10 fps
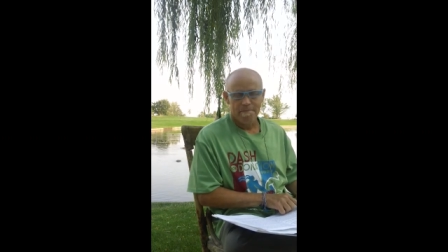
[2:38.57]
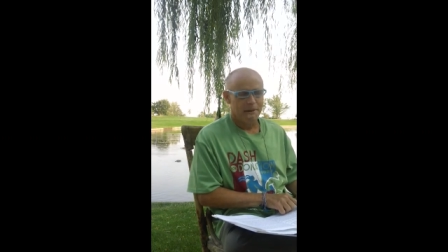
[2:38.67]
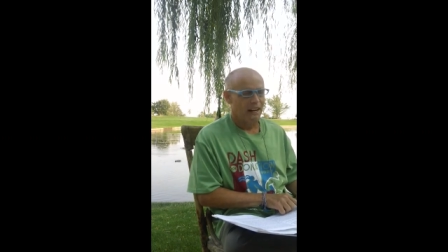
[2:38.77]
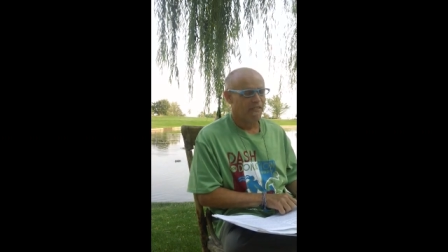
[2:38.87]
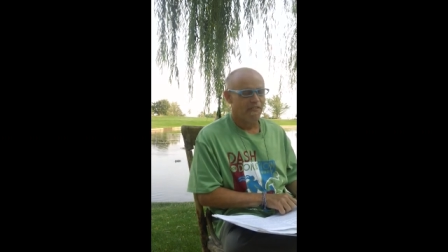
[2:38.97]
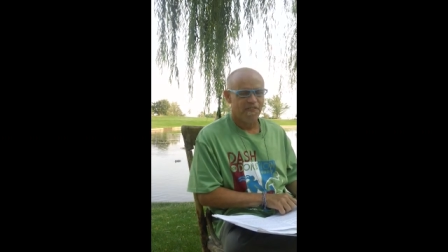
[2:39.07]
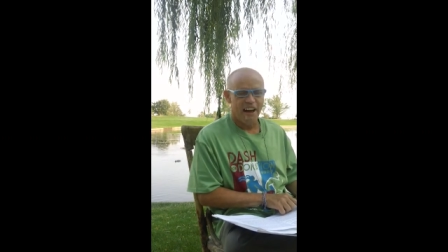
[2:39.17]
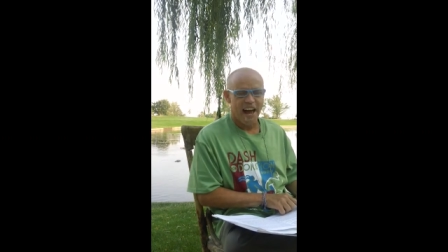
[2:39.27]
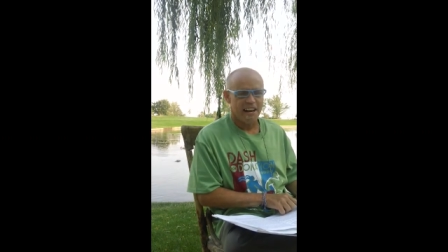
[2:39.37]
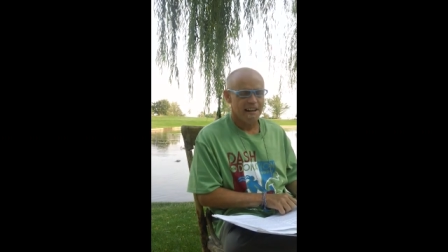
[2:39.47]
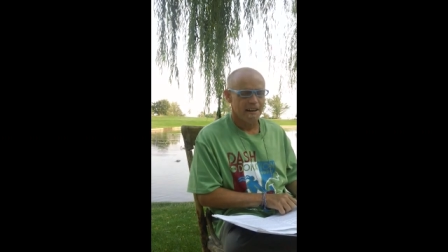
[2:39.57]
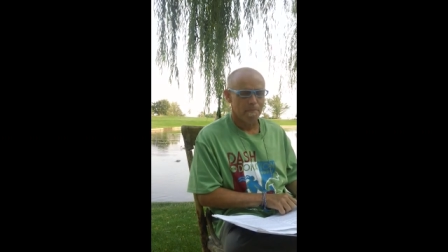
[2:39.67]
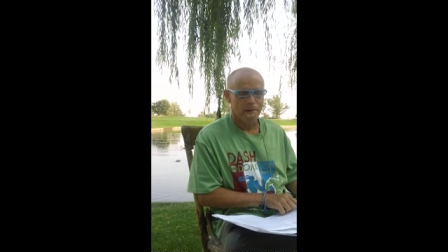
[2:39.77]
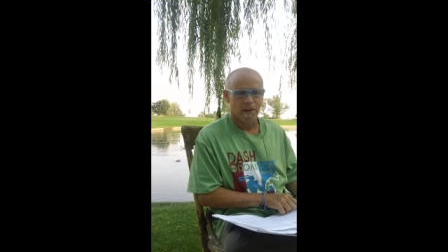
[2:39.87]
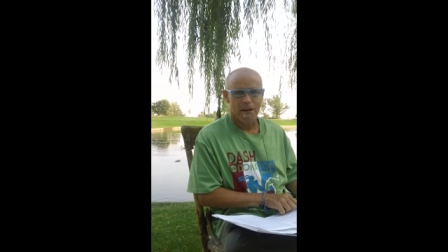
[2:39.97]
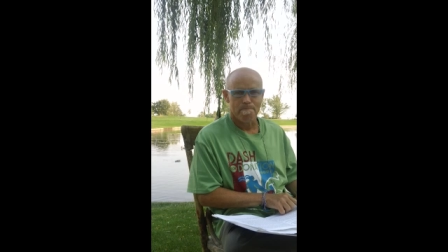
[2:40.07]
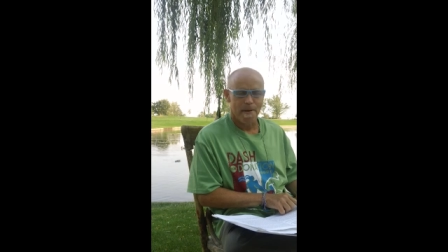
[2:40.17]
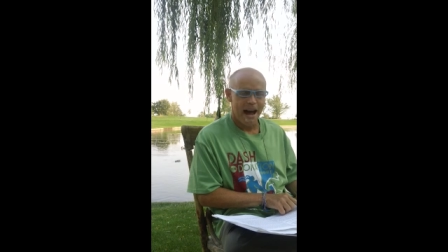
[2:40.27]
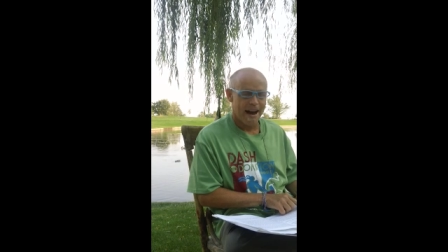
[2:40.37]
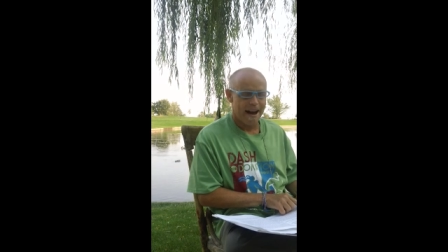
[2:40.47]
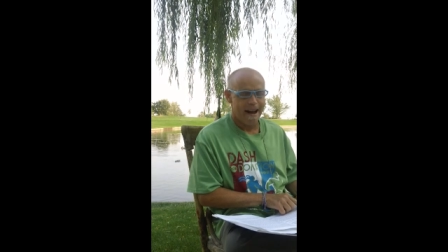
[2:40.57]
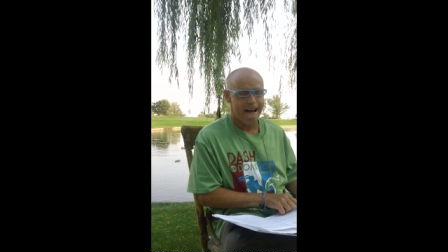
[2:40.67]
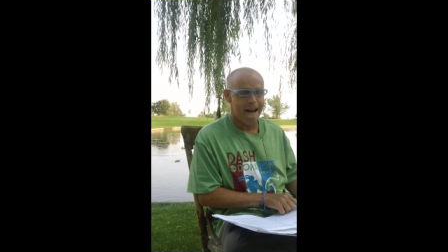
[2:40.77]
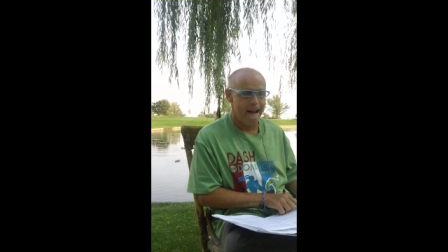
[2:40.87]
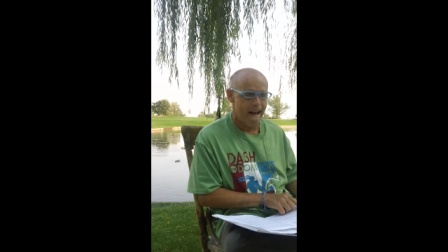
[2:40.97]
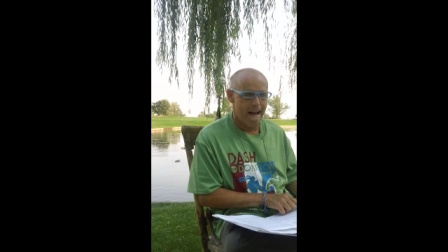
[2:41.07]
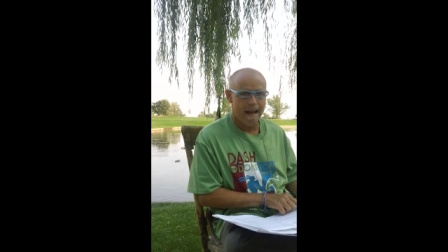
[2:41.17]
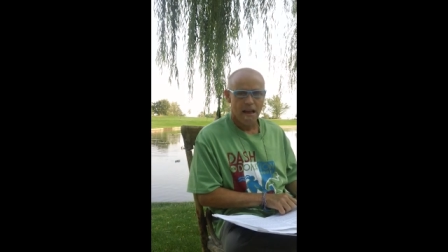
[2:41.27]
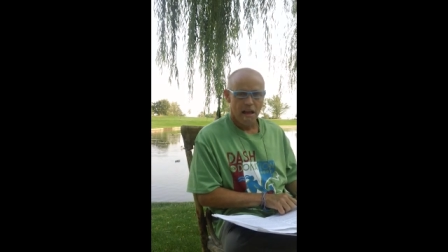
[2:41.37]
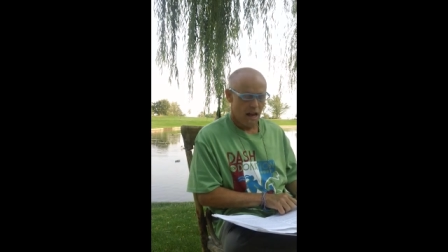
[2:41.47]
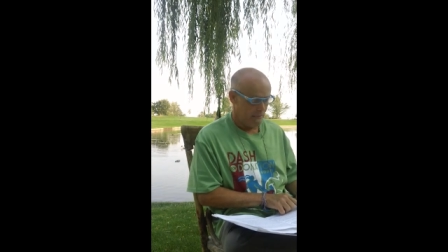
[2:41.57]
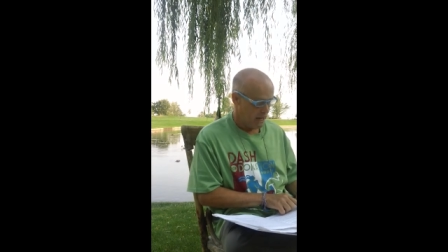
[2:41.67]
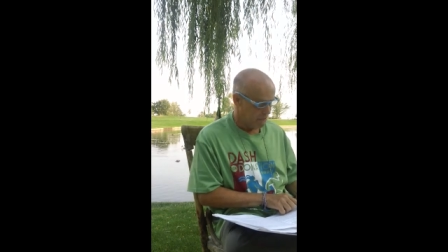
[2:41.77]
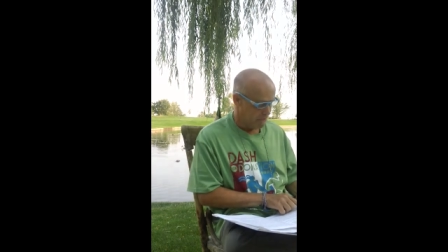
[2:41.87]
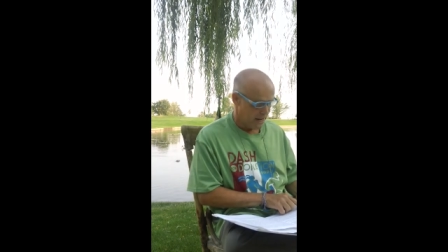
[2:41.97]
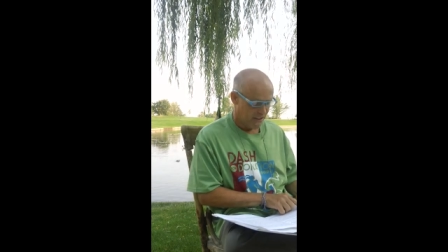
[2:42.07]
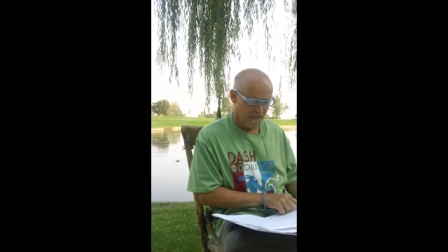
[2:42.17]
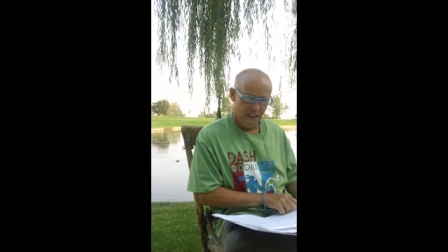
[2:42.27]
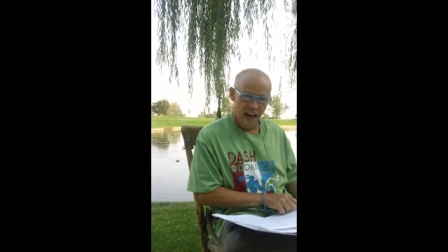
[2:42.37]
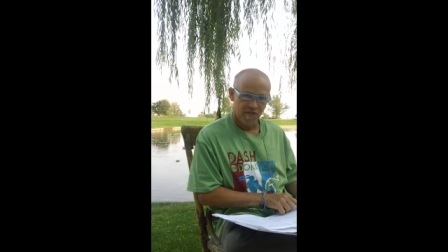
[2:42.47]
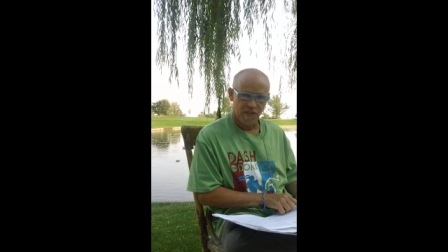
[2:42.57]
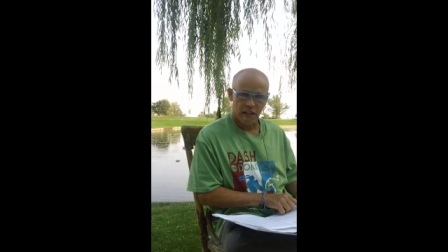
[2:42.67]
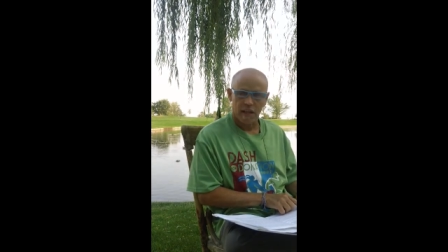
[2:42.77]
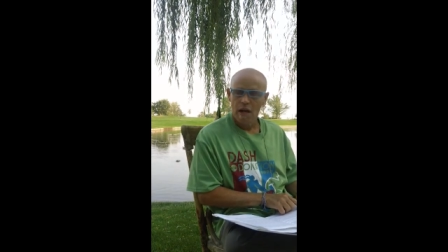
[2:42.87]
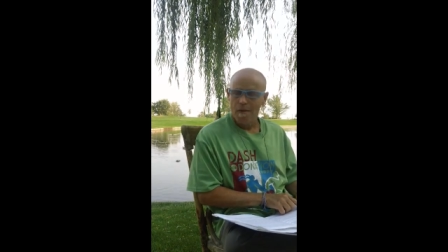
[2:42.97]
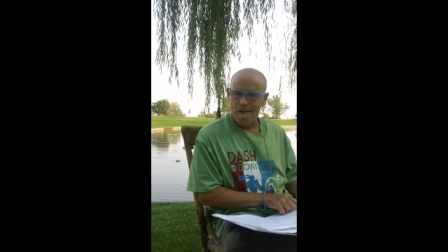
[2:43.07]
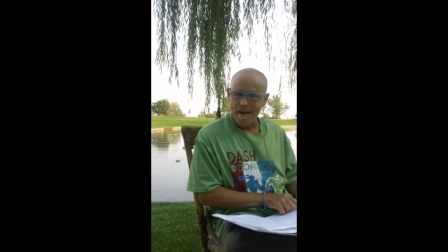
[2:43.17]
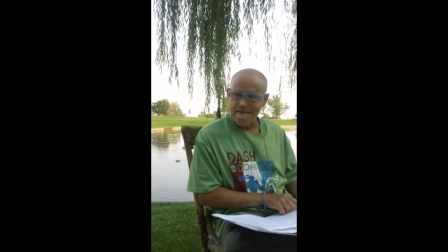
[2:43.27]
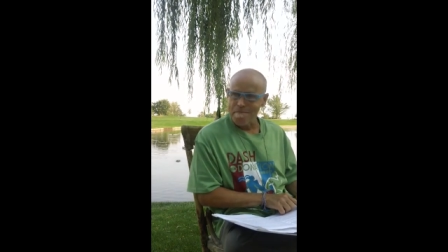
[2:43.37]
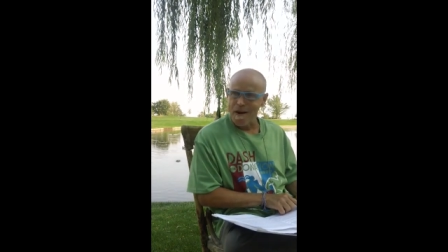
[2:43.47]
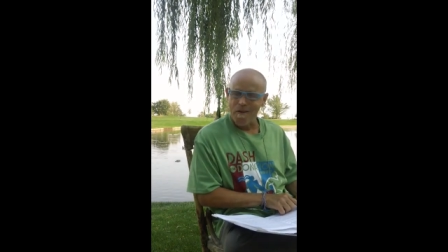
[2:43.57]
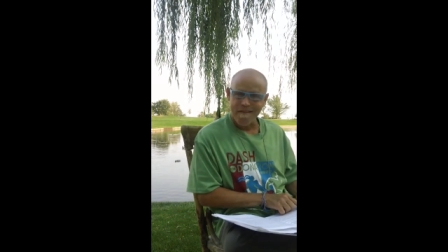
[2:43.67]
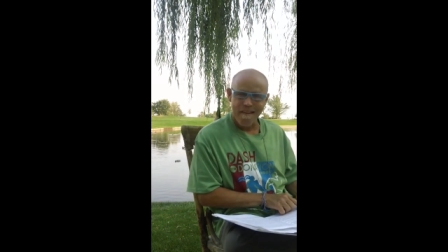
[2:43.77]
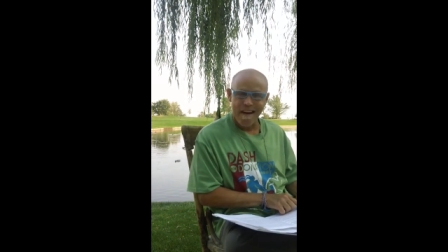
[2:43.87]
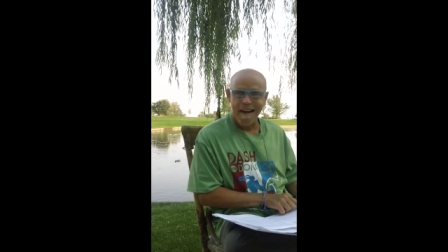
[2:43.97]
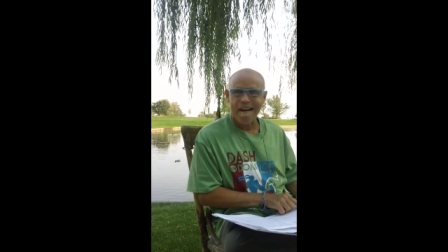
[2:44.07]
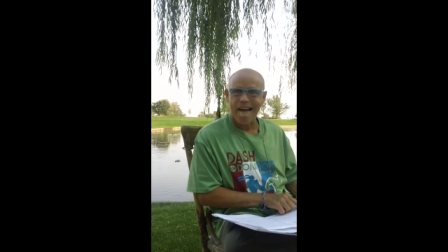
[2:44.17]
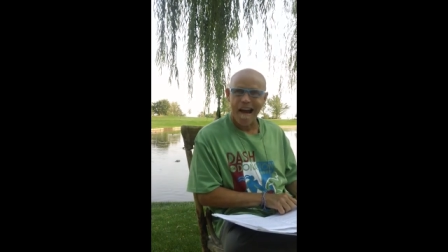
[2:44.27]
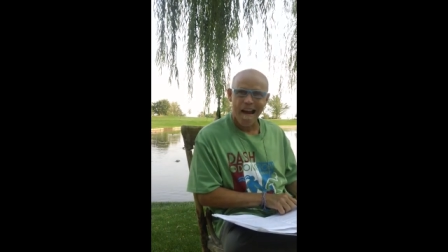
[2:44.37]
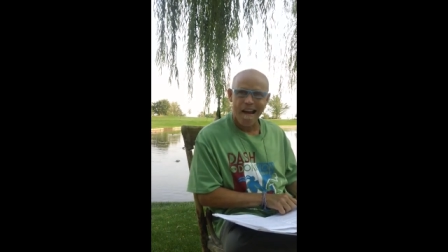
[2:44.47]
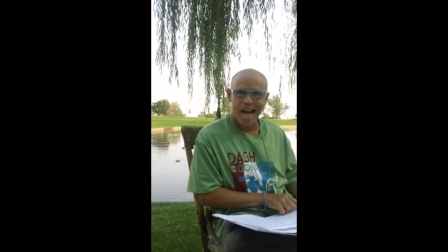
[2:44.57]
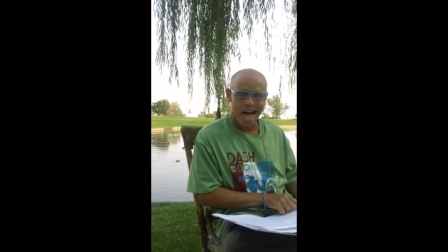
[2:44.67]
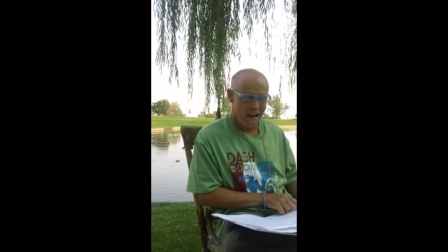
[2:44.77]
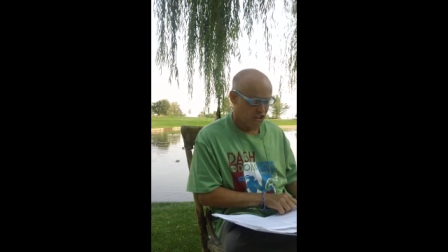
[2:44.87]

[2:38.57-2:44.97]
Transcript: Big fat hillbilly back. I mean, big fat fuck. Watch a mozik.